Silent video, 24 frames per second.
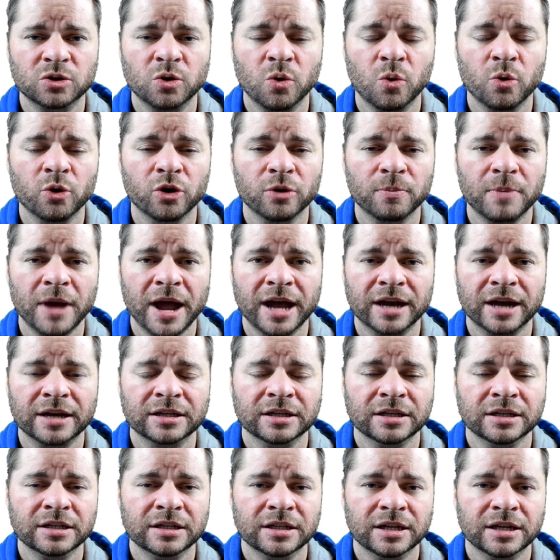
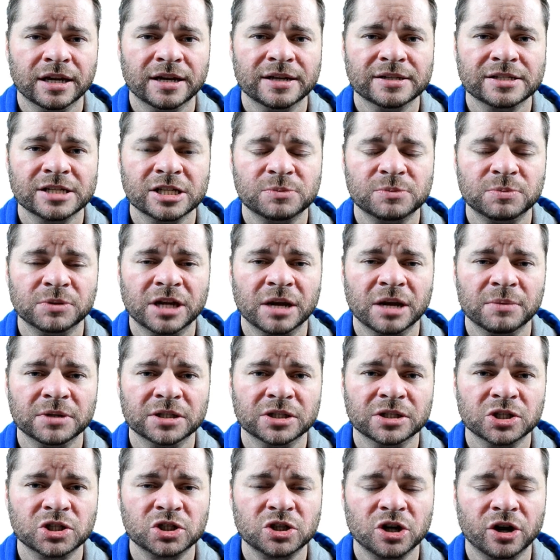quarterback since
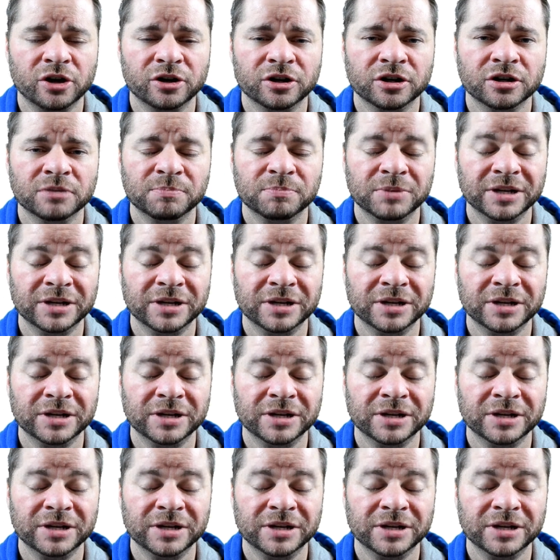becoming the starter.